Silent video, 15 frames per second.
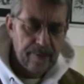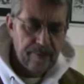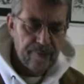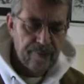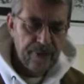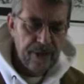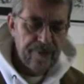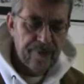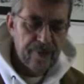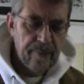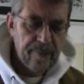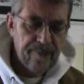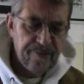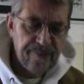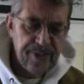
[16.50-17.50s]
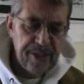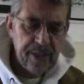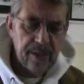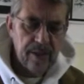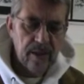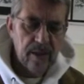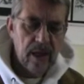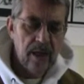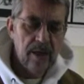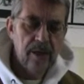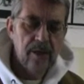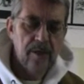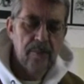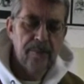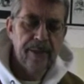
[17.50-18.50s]
Free from fear,
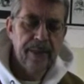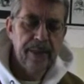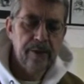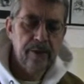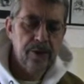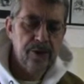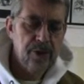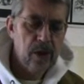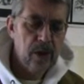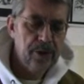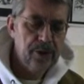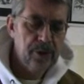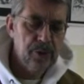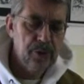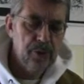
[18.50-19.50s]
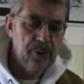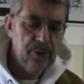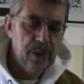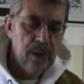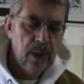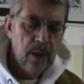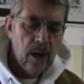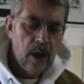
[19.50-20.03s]
hunger, pain, or solitude.